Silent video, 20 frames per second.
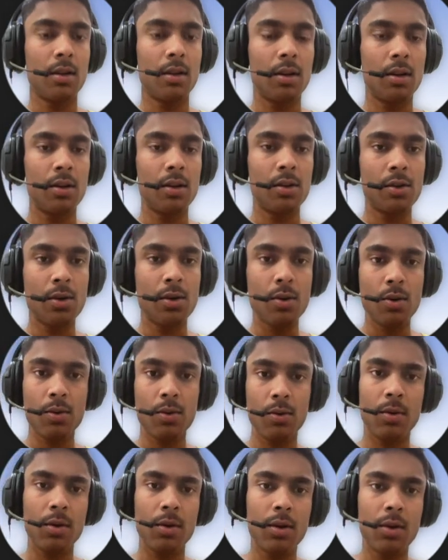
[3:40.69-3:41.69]

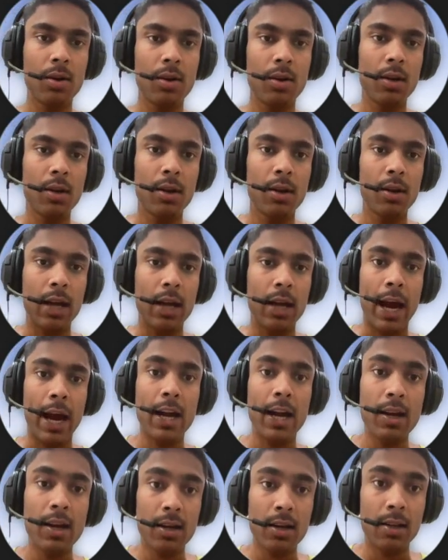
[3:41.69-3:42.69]
So,
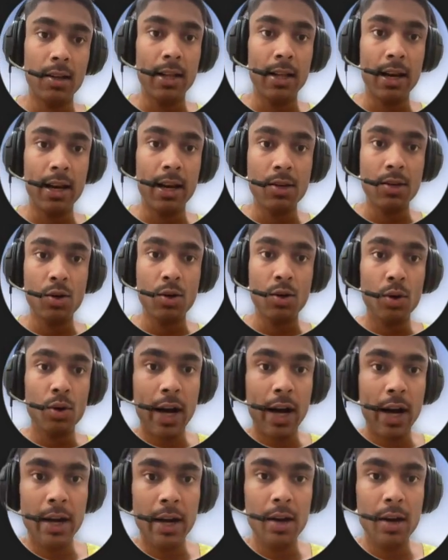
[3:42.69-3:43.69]
and there is no
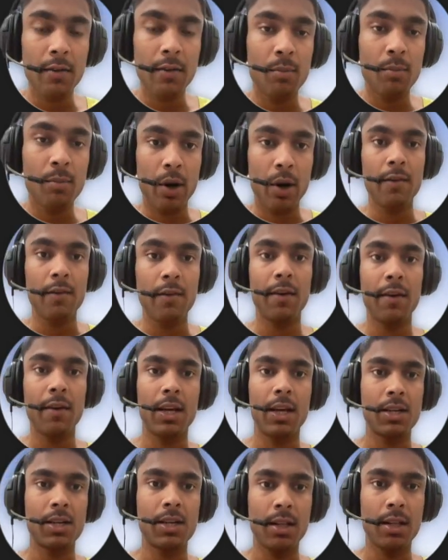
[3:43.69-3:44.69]
kind of
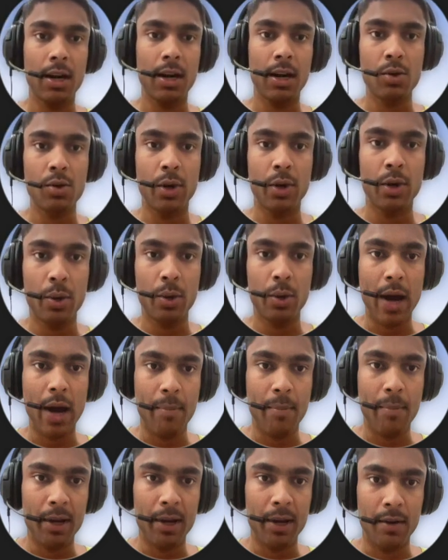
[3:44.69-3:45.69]
modification that is going to
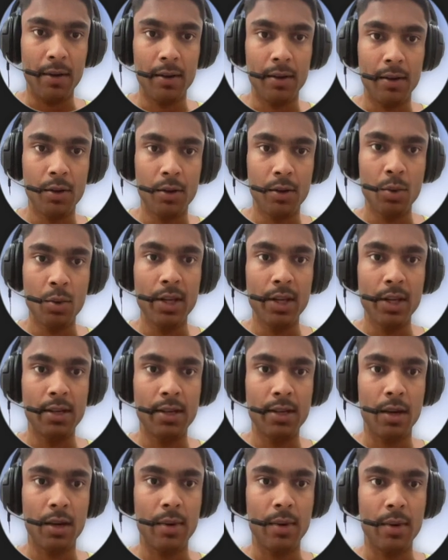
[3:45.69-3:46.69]
happen through these
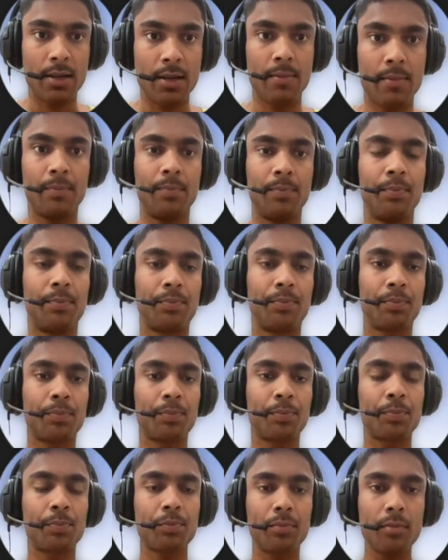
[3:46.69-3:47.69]
requests.
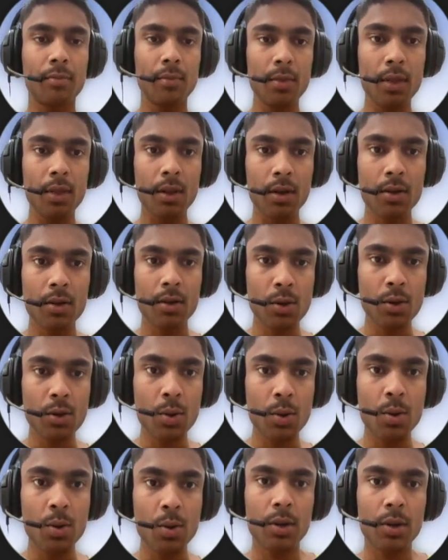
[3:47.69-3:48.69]

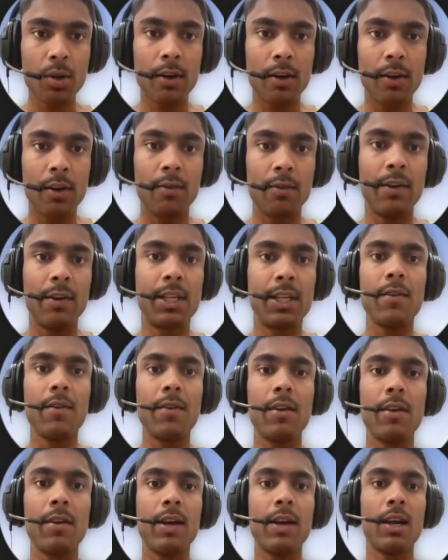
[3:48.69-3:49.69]
So
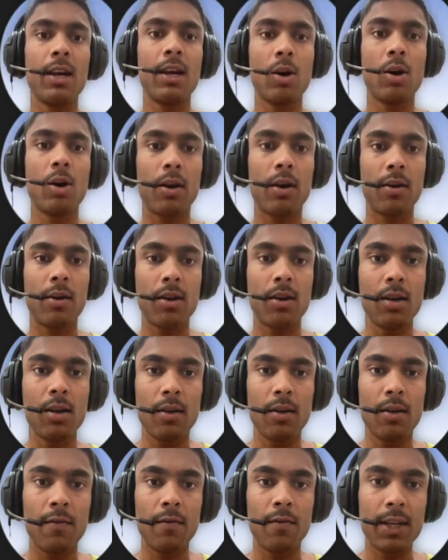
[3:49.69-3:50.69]
whichever way or
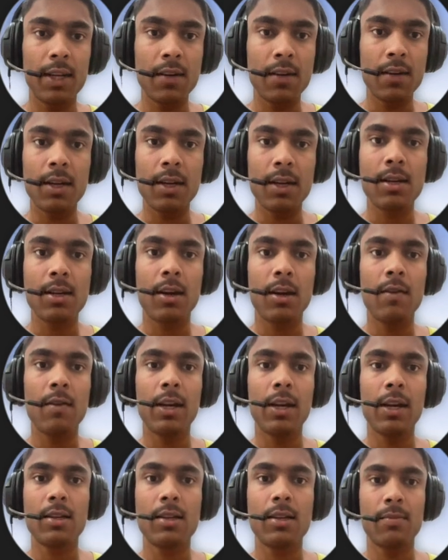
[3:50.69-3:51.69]
whichever server
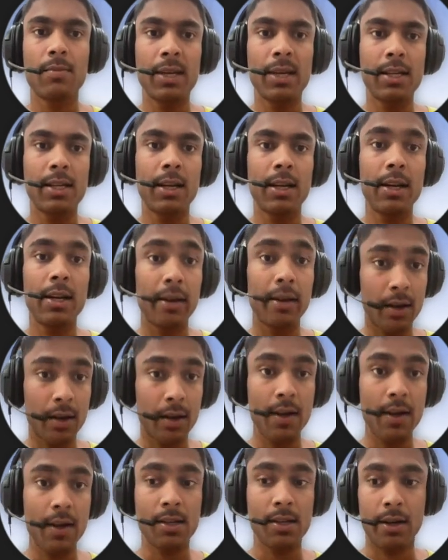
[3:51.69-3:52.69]
is basically
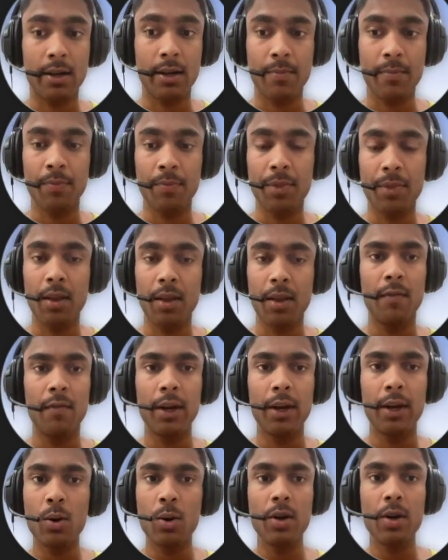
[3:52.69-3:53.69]
requested,
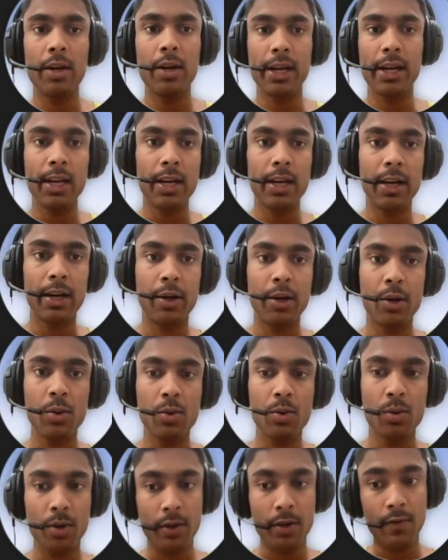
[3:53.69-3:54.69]
we don't really need
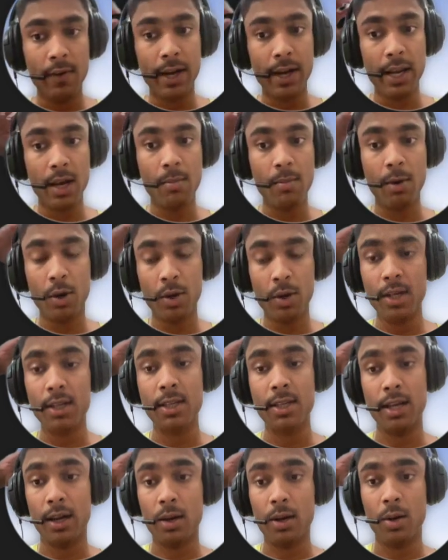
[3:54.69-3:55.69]
to worry about the
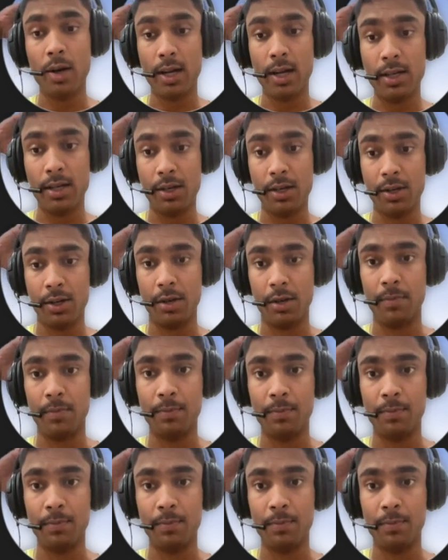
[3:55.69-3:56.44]
synchronization.